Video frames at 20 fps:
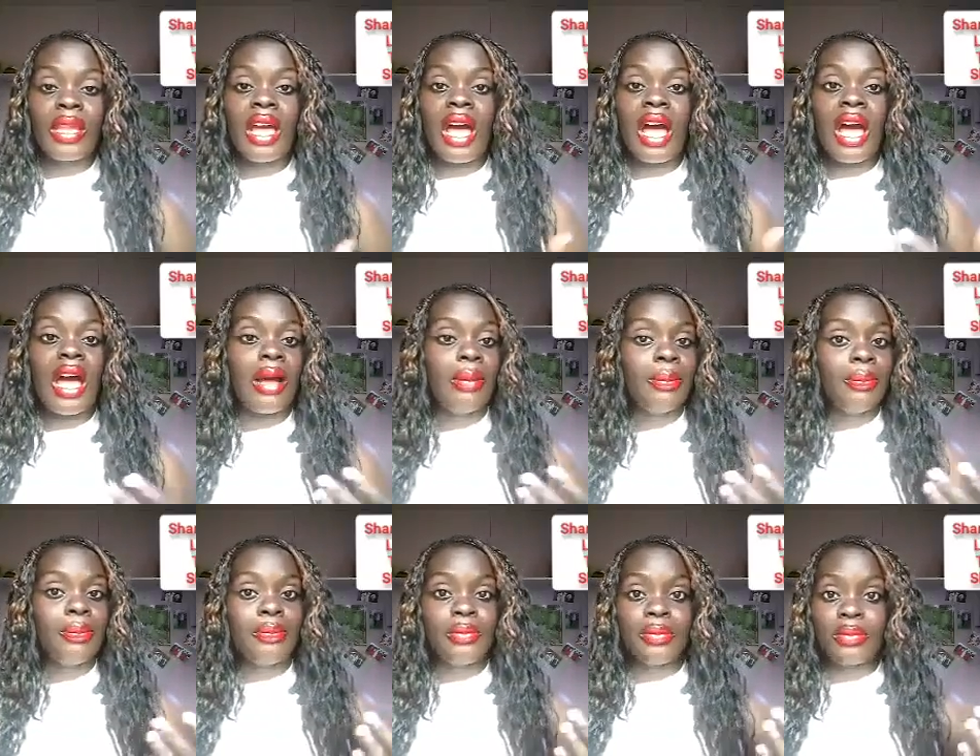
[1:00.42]

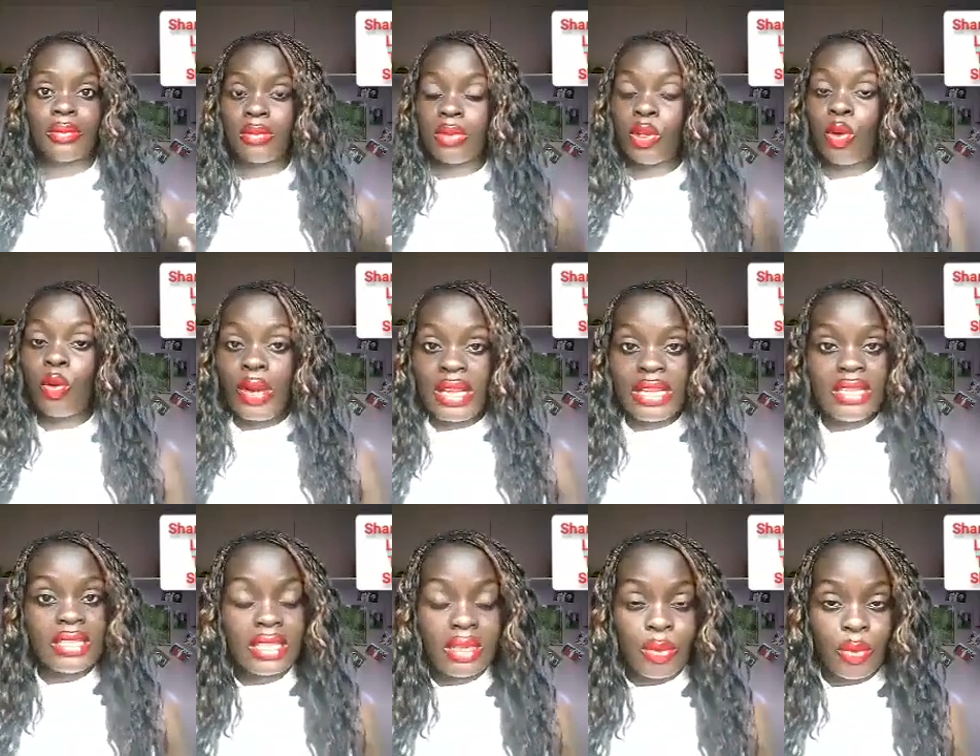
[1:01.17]
um,
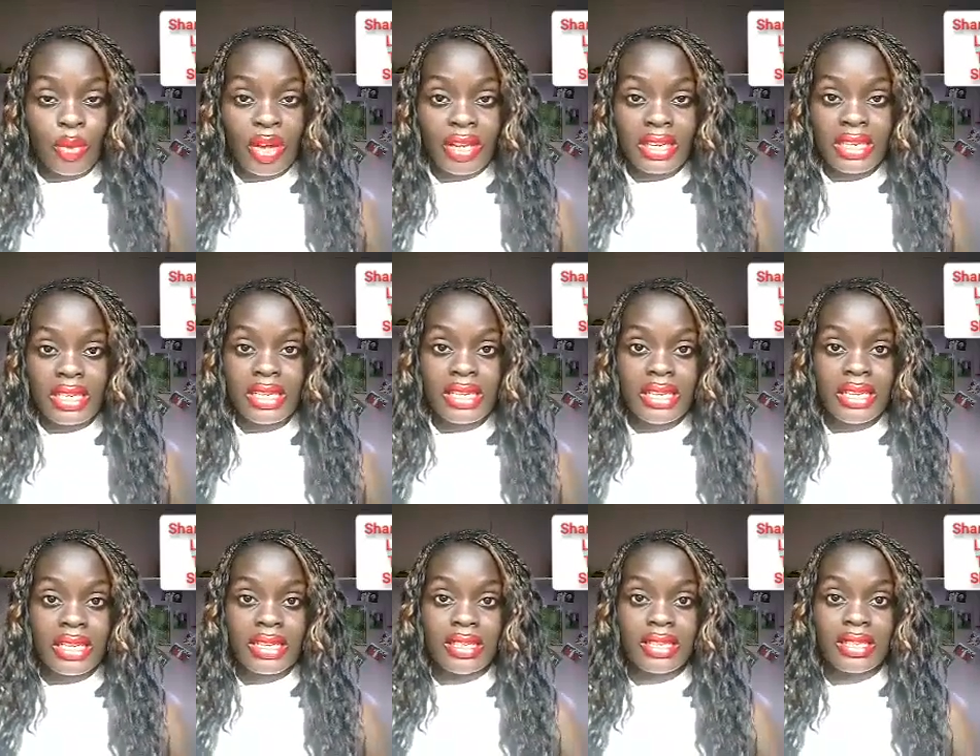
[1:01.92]
when someone
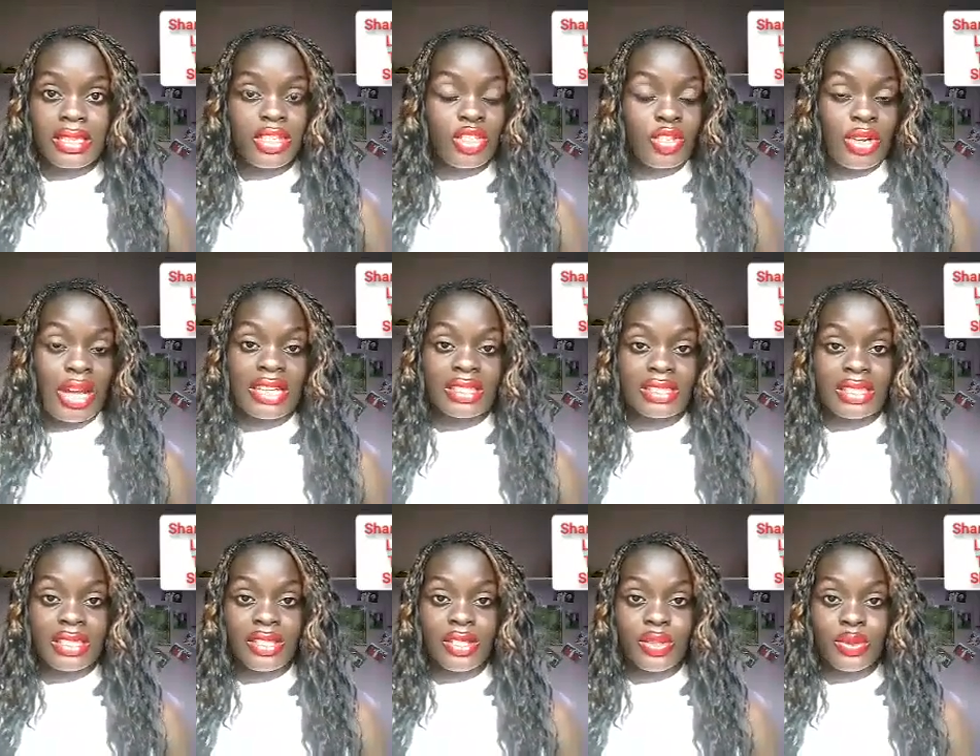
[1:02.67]
is
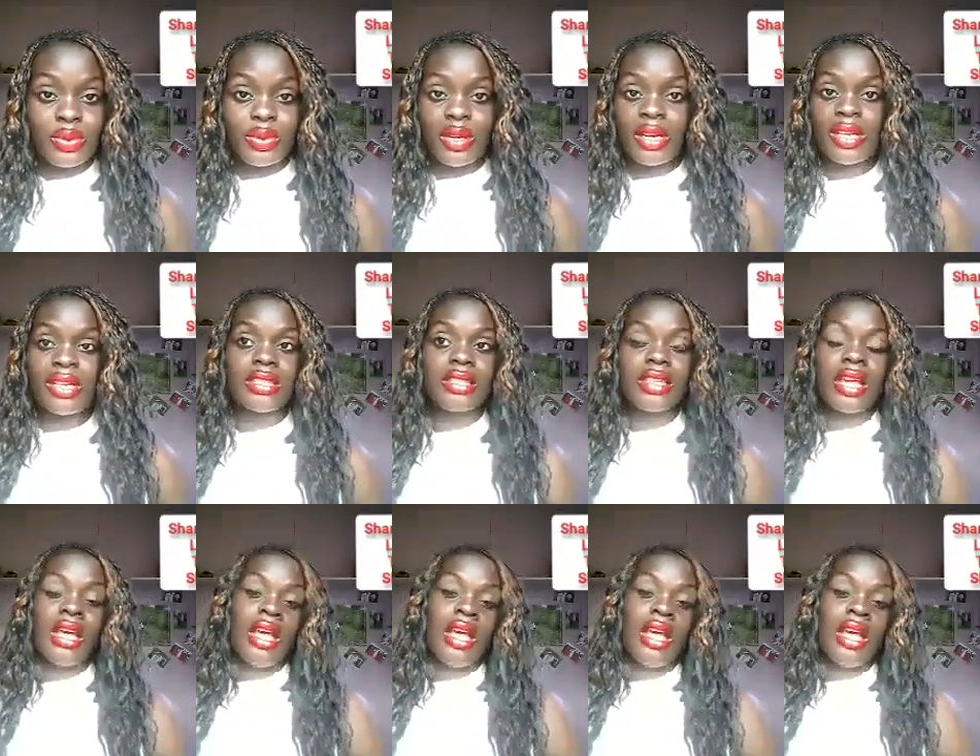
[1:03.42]
attracted to us